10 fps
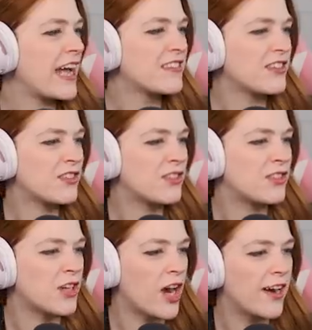has
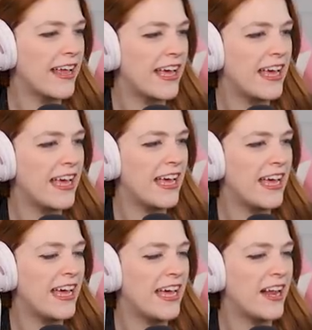
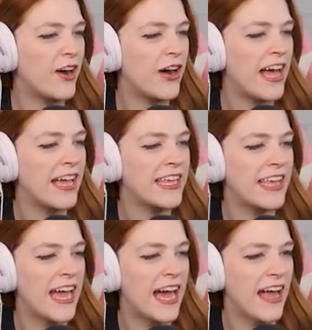started. Oh, heck
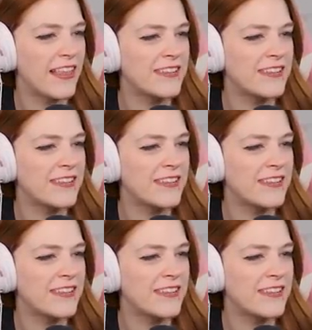yeah.